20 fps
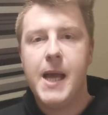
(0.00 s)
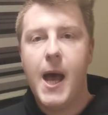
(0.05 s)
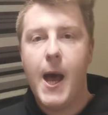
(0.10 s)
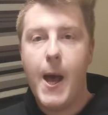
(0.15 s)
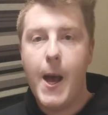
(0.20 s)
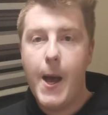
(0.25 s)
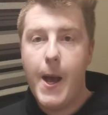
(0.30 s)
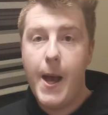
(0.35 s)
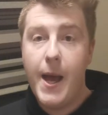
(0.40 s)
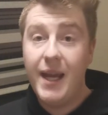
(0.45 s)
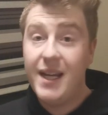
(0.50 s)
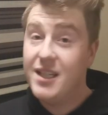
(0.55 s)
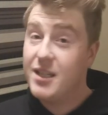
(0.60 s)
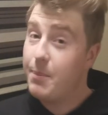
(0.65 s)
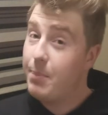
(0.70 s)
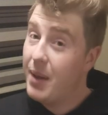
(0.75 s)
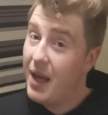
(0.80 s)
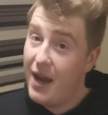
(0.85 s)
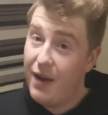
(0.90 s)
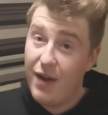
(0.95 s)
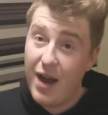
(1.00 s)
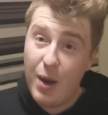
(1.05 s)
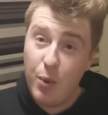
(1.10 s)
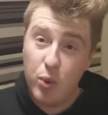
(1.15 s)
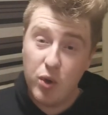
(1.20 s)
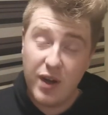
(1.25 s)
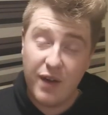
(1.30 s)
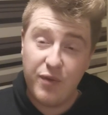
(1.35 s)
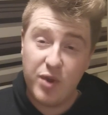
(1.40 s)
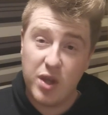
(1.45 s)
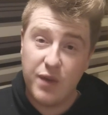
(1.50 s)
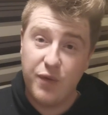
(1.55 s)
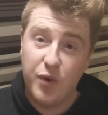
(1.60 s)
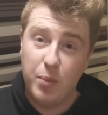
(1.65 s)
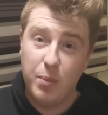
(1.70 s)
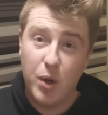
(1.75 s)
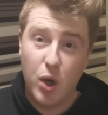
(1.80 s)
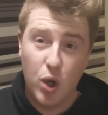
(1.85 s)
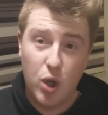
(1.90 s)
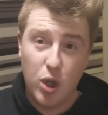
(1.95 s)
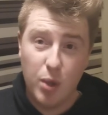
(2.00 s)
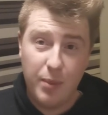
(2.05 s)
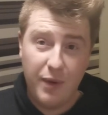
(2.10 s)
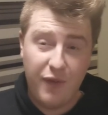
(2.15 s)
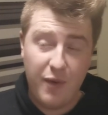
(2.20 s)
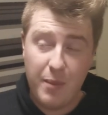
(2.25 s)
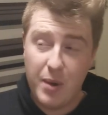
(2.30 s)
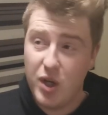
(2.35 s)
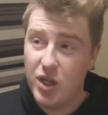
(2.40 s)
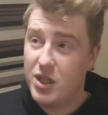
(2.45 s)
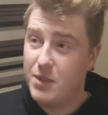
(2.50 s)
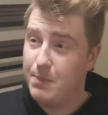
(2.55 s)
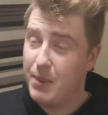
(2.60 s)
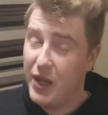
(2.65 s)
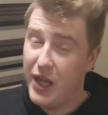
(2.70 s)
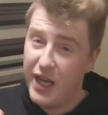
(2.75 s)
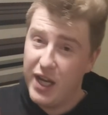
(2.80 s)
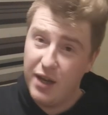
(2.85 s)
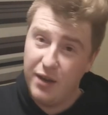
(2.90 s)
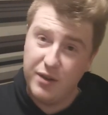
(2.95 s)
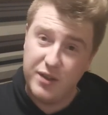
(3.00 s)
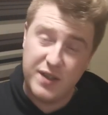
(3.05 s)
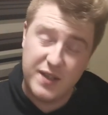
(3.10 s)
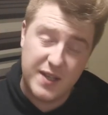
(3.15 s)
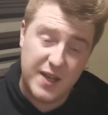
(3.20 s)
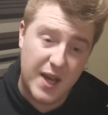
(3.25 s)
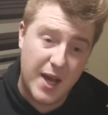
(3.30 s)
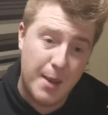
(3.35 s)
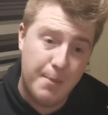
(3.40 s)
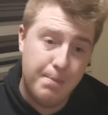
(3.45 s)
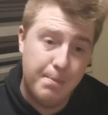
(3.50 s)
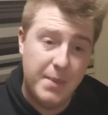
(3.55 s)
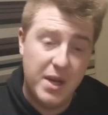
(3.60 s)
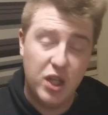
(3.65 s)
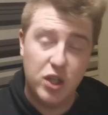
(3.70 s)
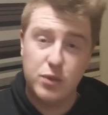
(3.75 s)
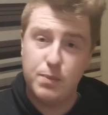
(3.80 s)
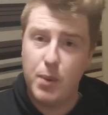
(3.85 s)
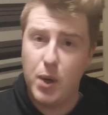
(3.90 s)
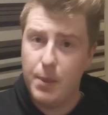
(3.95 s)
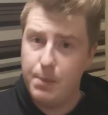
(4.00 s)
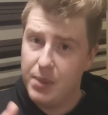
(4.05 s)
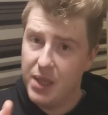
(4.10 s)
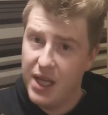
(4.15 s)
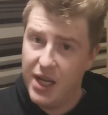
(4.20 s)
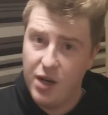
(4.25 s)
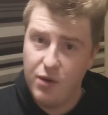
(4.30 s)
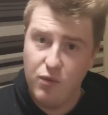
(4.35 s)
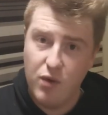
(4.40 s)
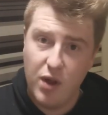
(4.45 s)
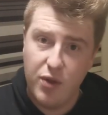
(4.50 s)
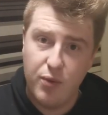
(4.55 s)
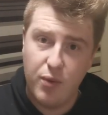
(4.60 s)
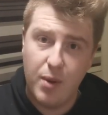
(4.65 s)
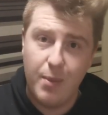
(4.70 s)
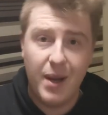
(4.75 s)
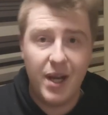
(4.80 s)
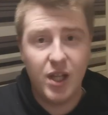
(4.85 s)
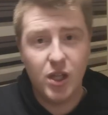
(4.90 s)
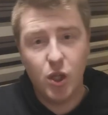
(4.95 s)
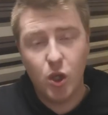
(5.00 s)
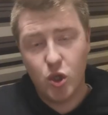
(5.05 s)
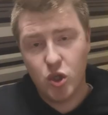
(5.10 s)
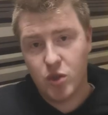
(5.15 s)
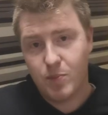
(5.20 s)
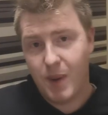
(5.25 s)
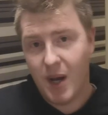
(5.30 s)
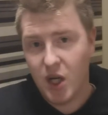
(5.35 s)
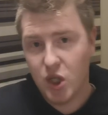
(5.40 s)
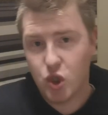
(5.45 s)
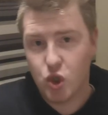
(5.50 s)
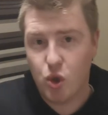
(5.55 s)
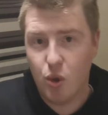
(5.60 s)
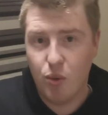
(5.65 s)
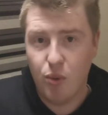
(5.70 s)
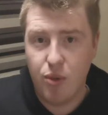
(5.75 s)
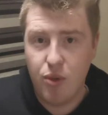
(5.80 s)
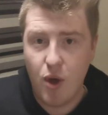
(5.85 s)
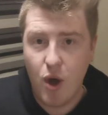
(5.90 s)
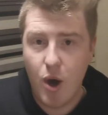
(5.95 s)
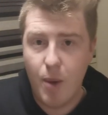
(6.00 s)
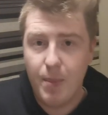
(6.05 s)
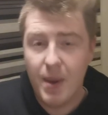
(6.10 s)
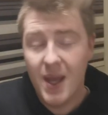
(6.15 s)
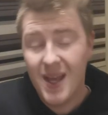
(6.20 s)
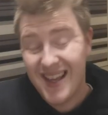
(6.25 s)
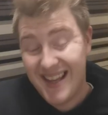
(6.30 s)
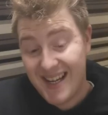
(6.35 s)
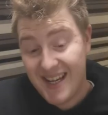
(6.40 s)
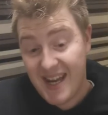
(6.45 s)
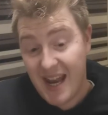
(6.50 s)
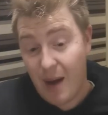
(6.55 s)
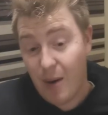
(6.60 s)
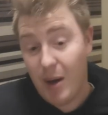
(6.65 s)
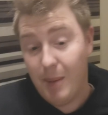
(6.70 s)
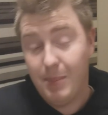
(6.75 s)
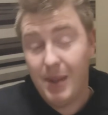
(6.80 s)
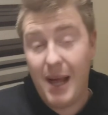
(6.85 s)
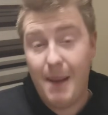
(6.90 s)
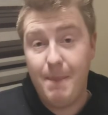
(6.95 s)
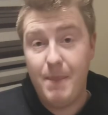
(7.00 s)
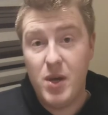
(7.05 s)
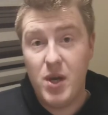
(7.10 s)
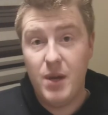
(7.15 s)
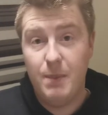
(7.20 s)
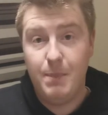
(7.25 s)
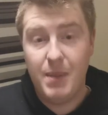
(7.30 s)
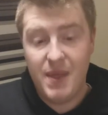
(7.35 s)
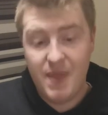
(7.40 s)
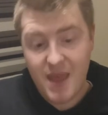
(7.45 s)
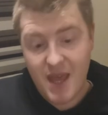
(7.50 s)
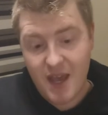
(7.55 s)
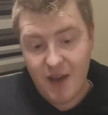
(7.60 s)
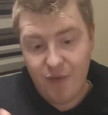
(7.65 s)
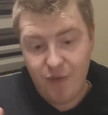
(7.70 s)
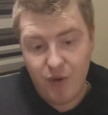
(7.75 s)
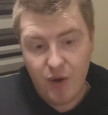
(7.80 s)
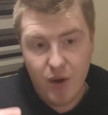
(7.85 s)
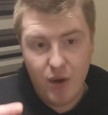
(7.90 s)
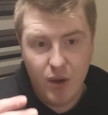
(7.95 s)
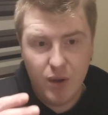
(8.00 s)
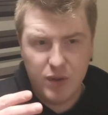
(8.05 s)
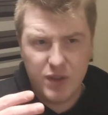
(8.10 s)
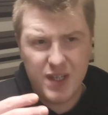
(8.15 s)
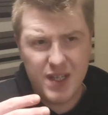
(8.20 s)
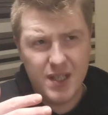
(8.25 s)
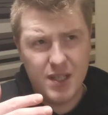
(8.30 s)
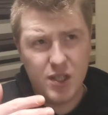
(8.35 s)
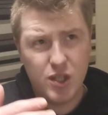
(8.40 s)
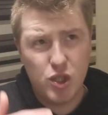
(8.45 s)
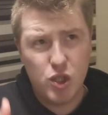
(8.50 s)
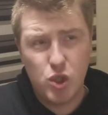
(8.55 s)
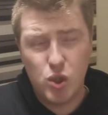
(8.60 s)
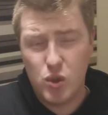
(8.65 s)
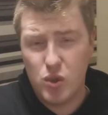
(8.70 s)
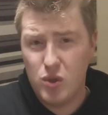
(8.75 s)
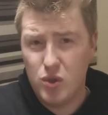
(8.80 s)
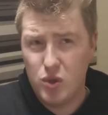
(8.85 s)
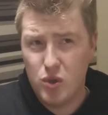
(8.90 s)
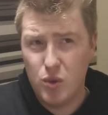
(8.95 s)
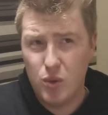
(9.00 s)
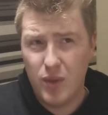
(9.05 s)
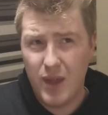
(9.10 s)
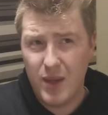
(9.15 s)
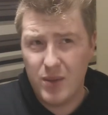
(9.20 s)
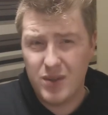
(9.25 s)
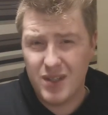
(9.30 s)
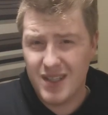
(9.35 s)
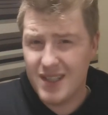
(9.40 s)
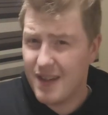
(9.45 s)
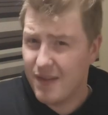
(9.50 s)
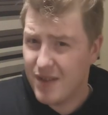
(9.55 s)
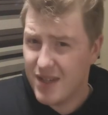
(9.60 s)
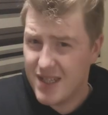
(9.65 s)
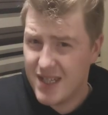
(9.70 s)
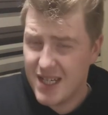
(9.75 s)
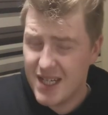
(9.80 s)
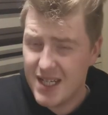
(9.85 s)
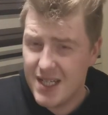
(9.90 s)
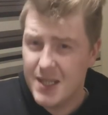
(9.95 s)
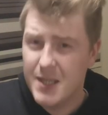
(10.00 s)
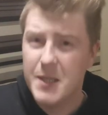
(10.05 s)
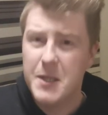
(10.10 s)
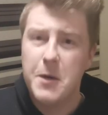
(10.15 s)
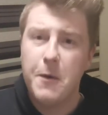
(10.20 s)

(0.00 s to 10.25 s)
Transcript: He's a player I would have at the football club, if I'm honest. Played at Middlesbrough, played at Rotherham, had a loan spell at Scunthorpe, now at Blackburn, been there since 2017.